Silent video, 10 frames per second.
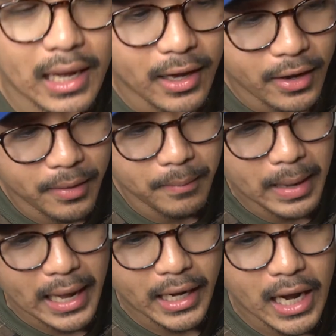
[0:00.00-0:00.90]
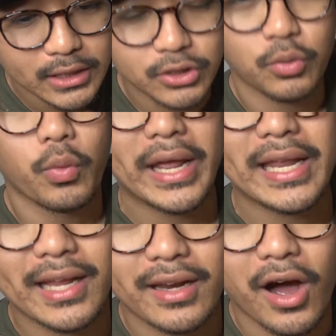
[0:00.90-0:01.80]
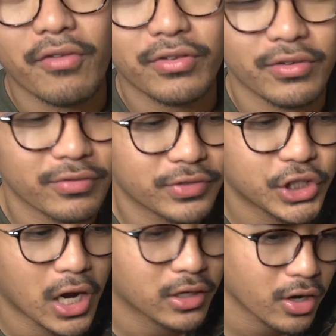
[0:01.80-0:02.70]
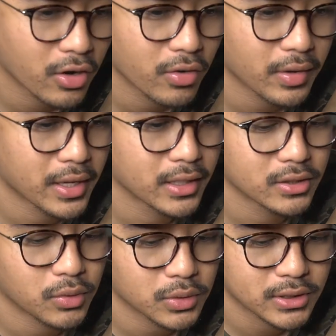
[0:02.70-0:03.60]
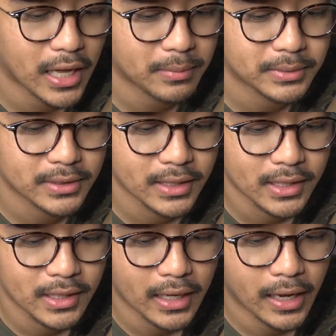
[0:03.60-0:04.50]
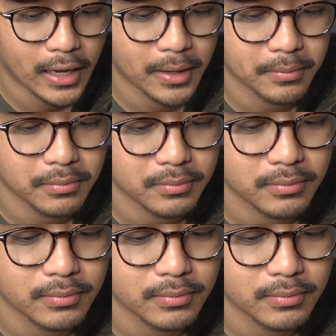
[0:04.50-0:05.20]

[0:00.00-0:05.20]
um, I got to win it off of Go and Soul Stops um,